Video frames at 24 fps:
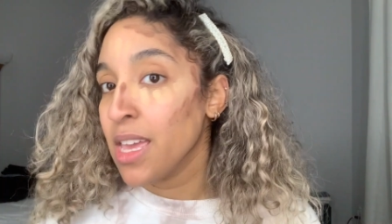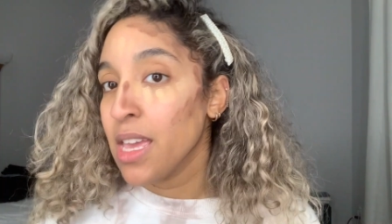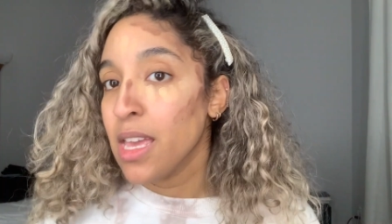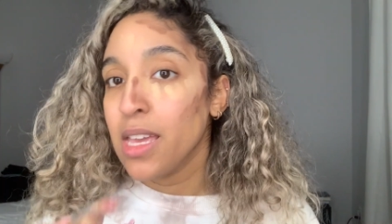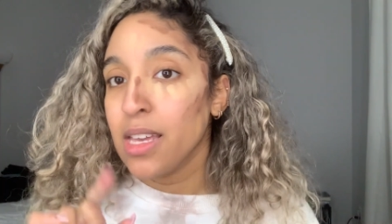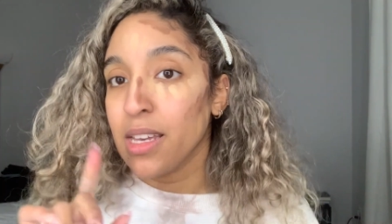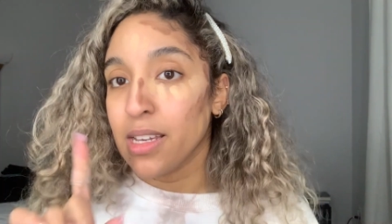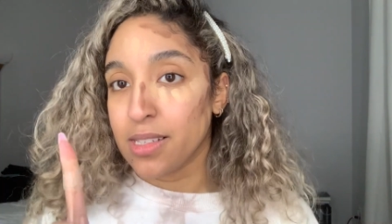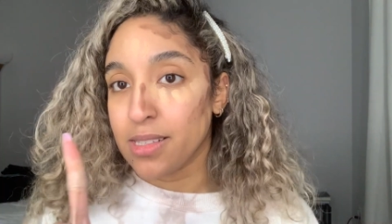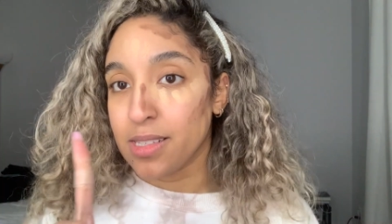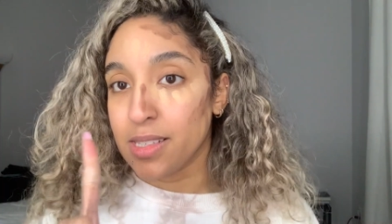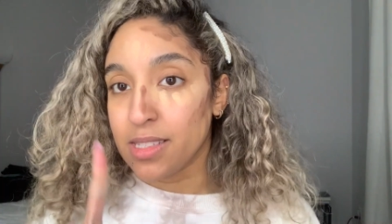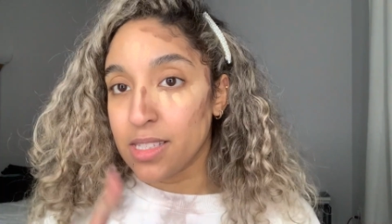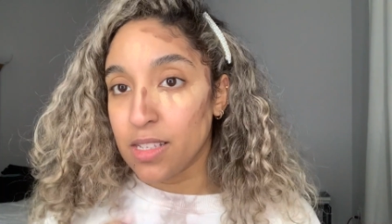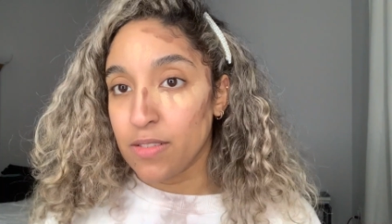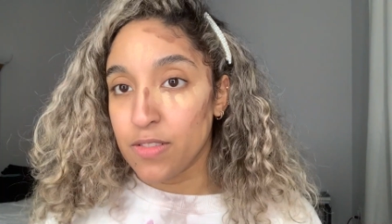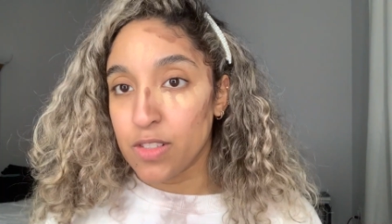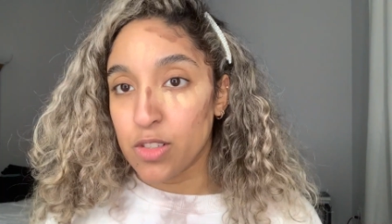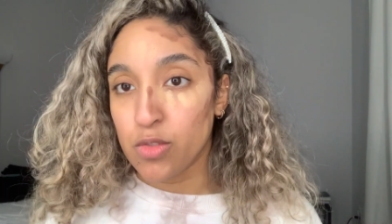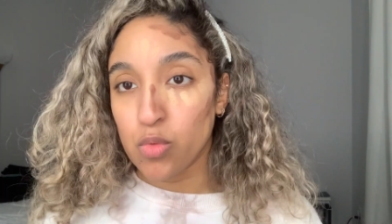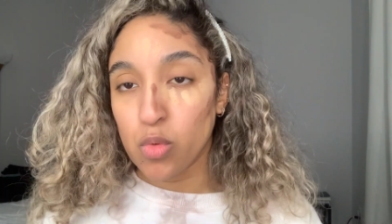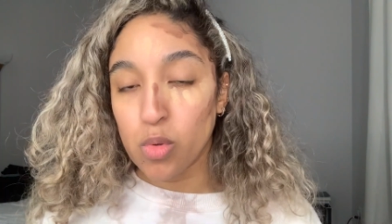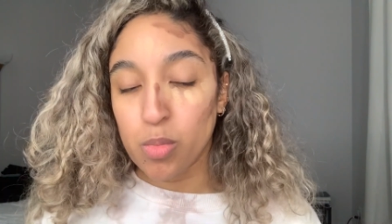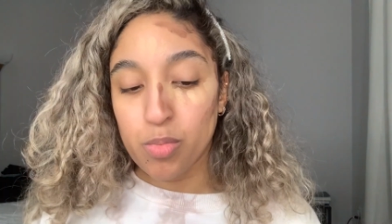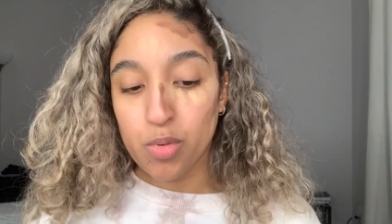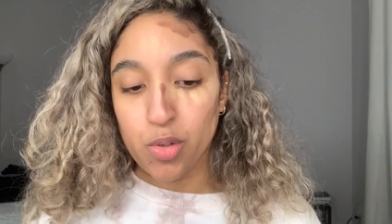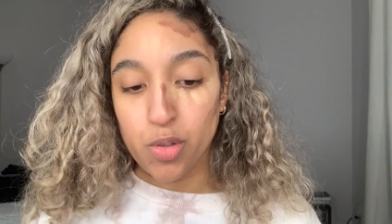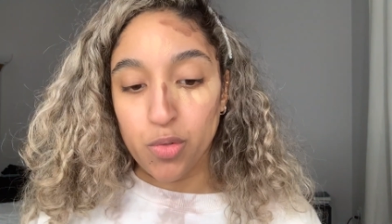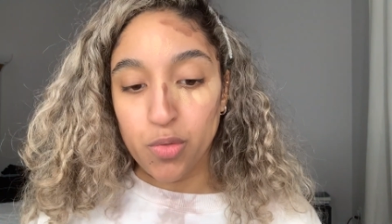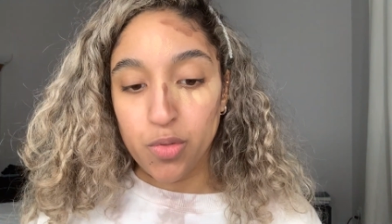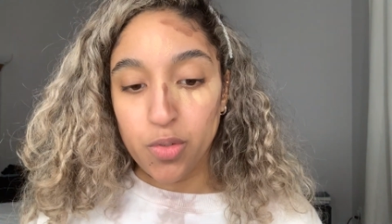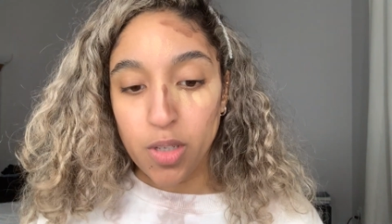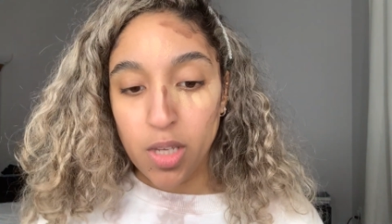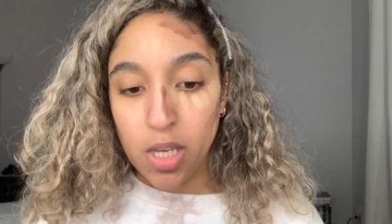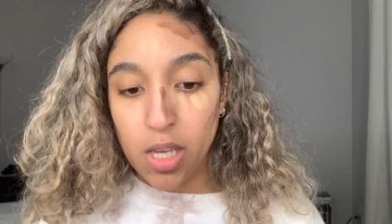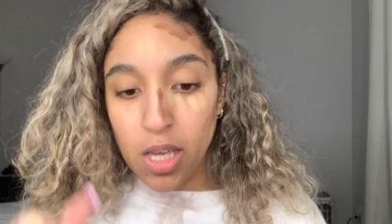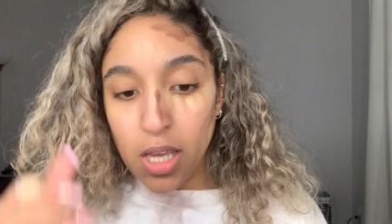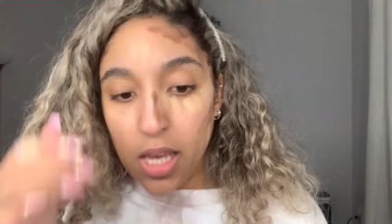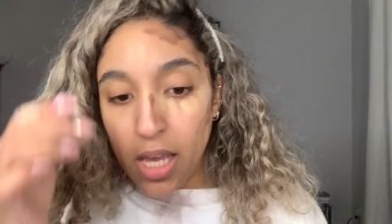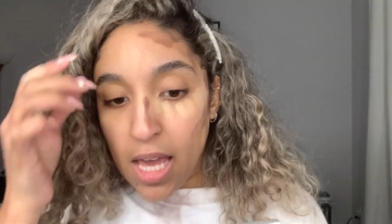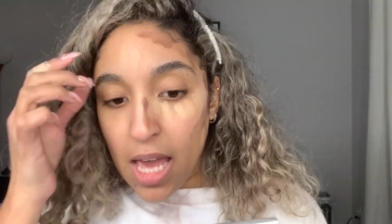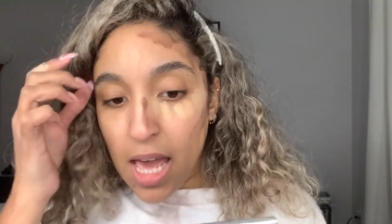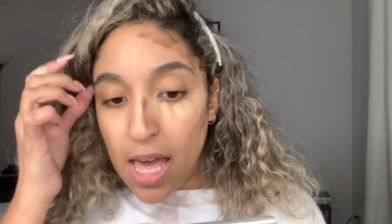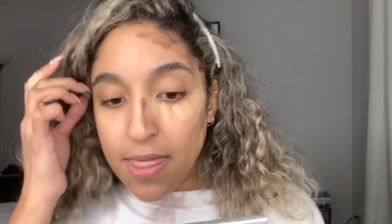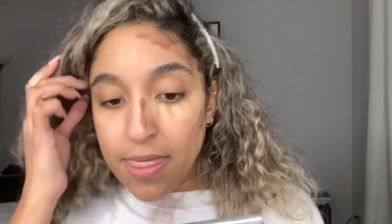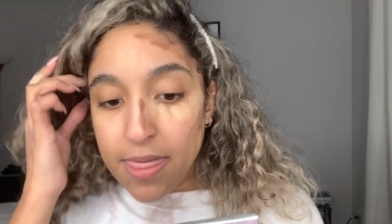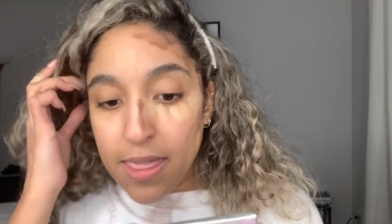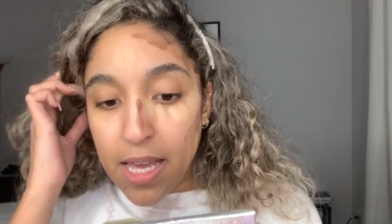because this stuff is foolproof.
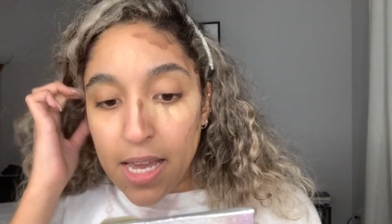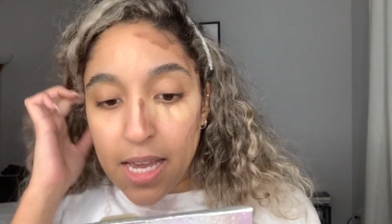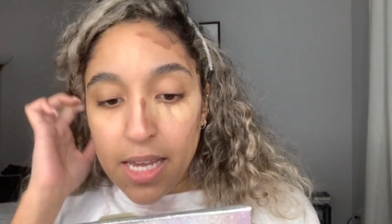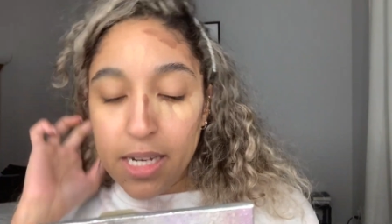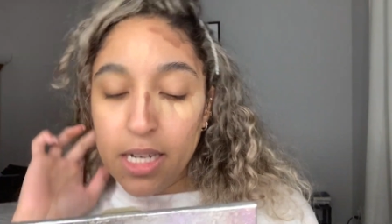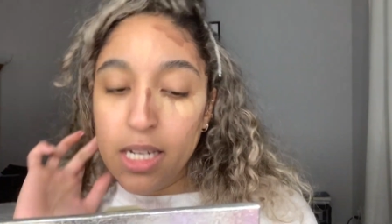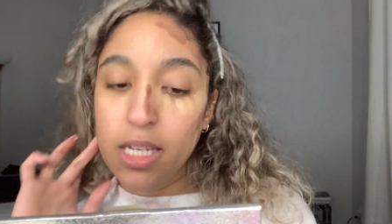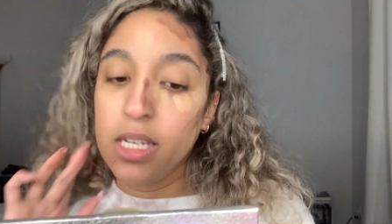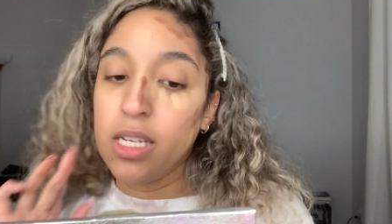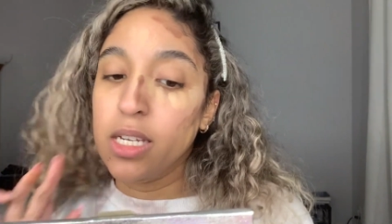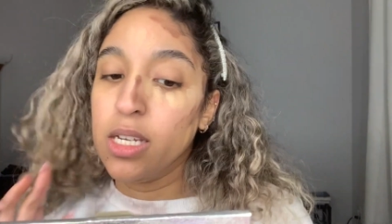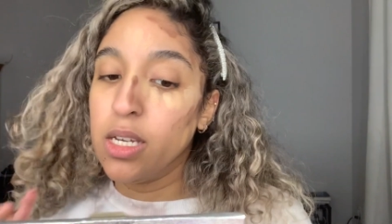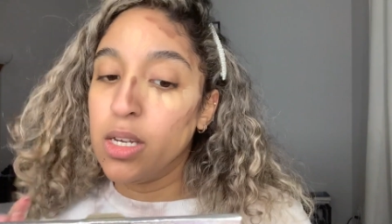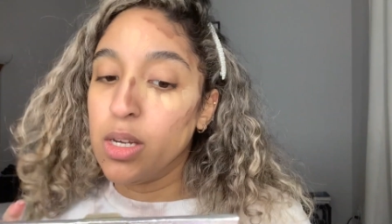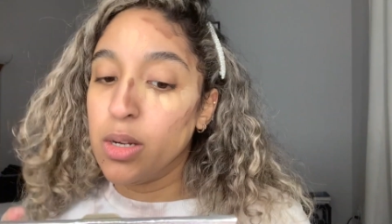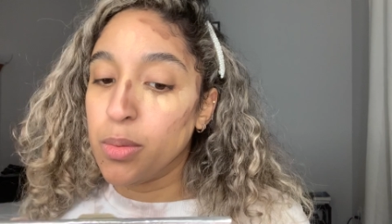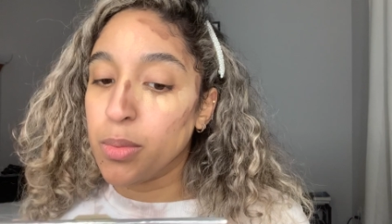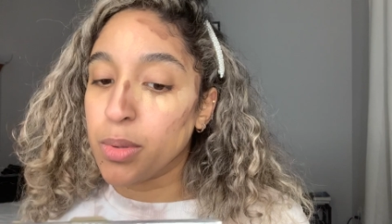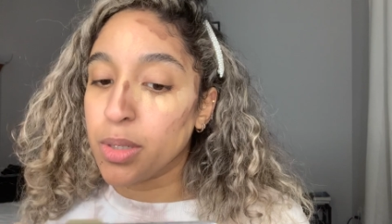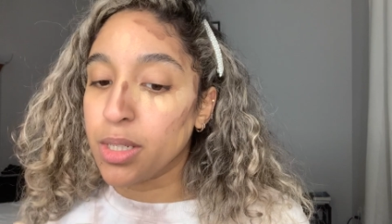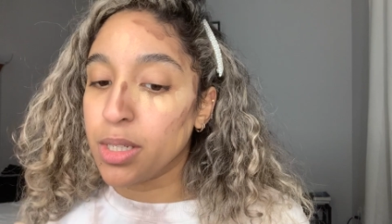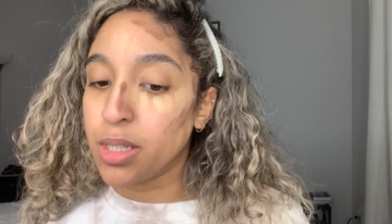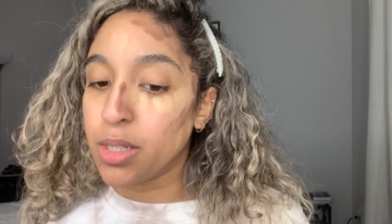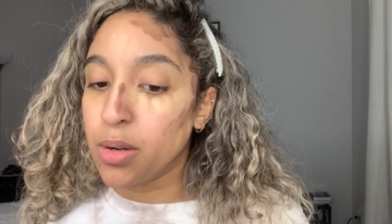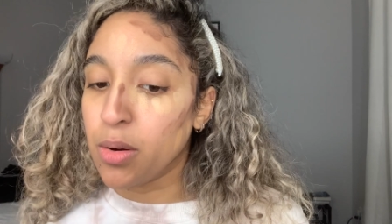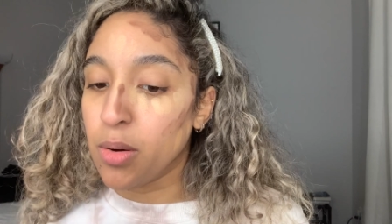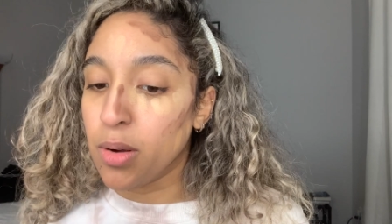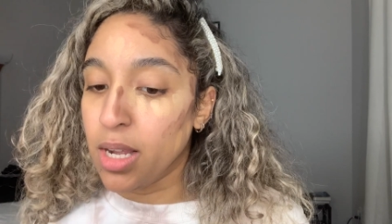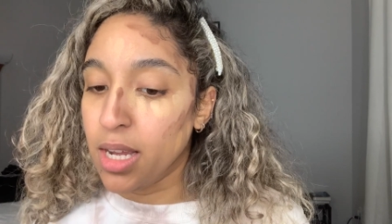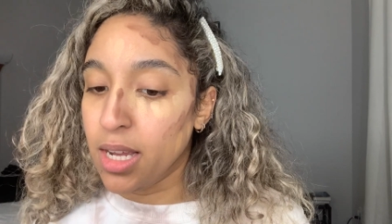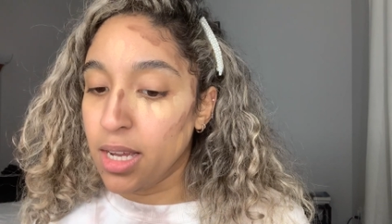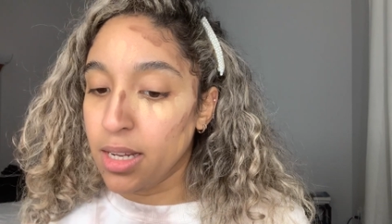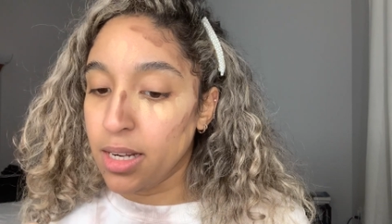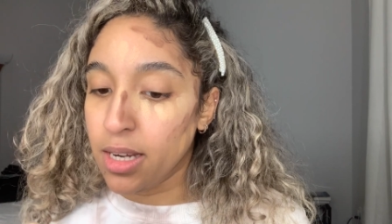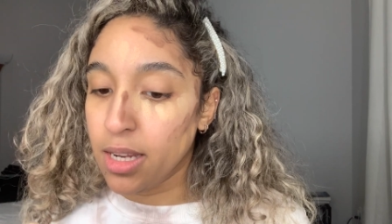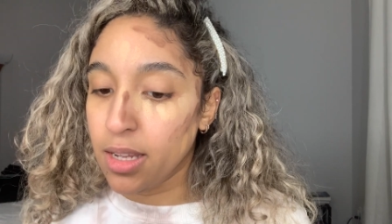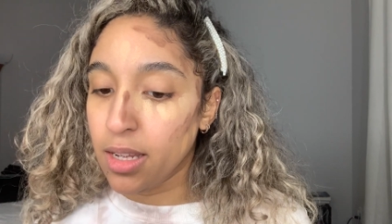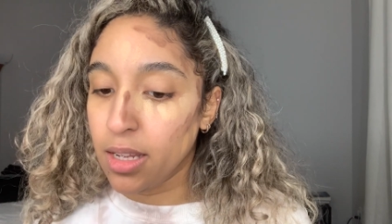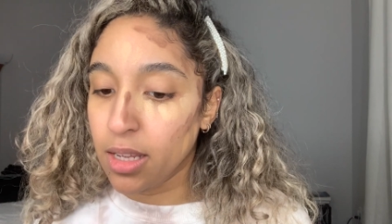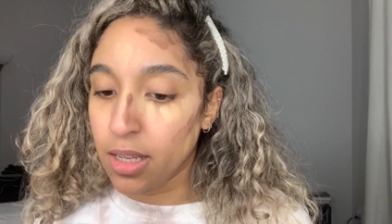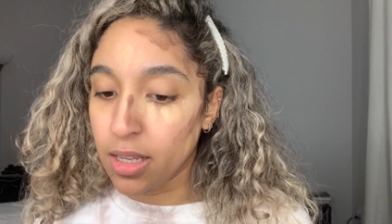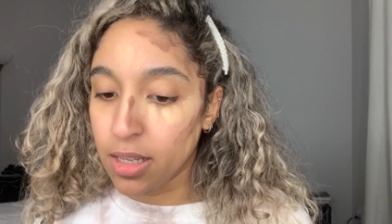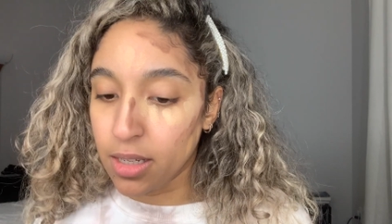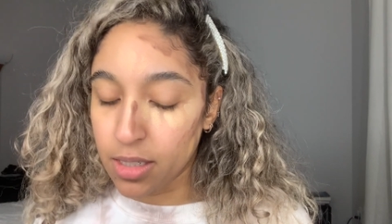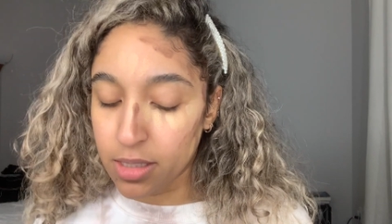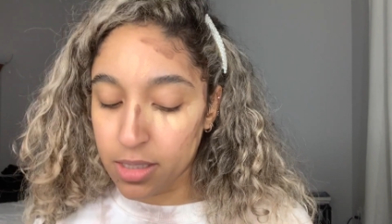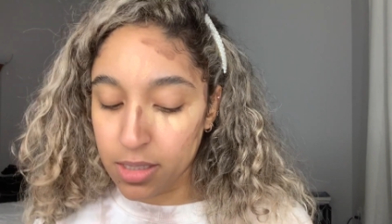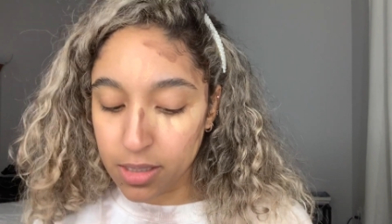And then we're gonna go ahead
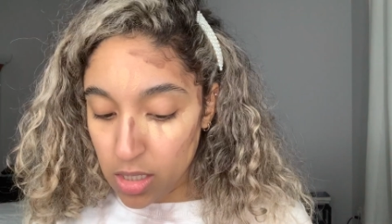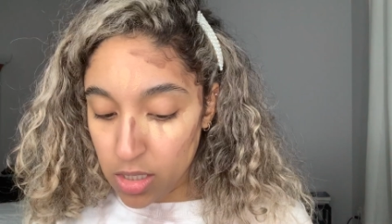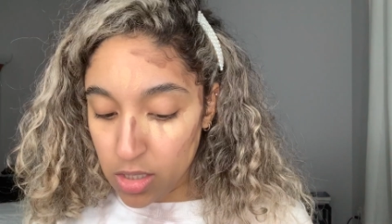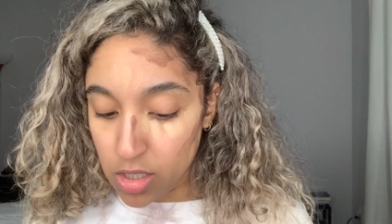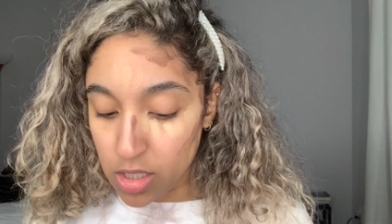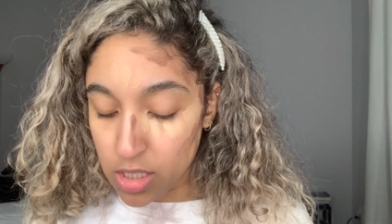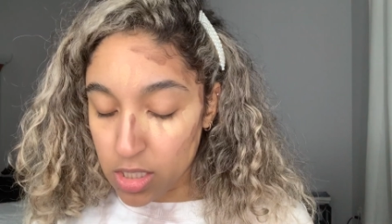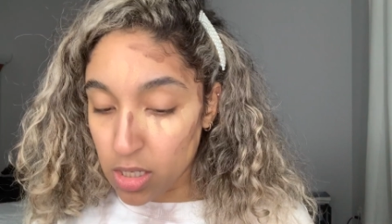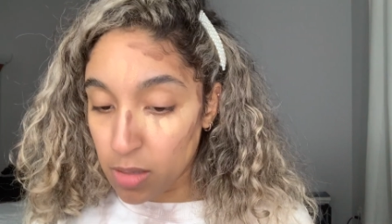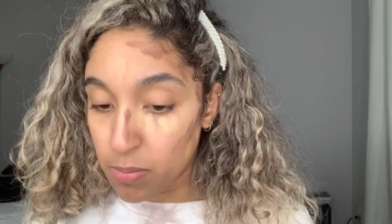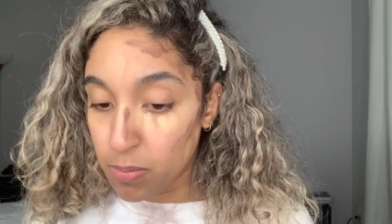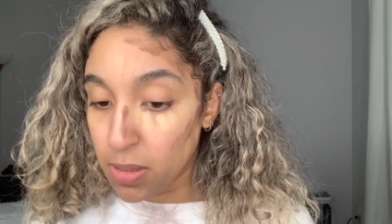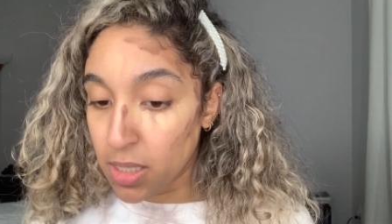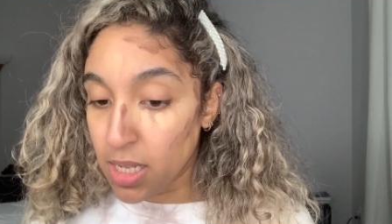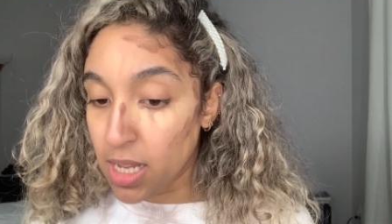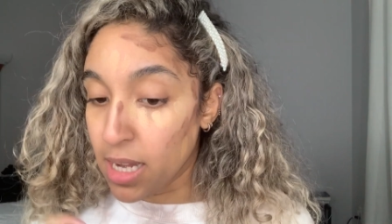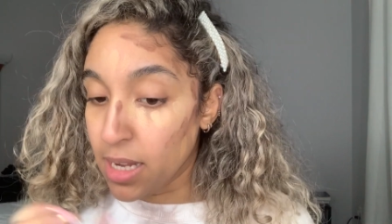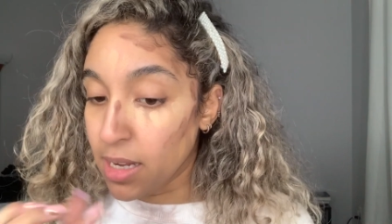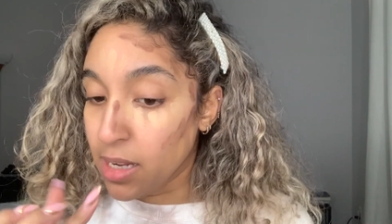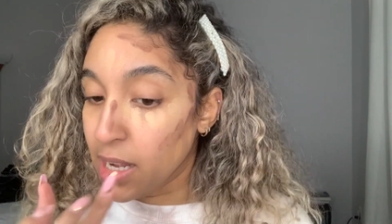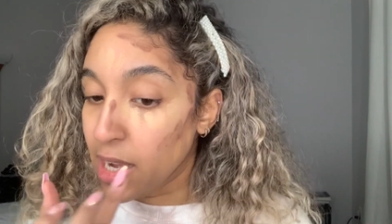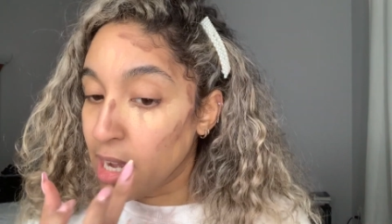and just apply.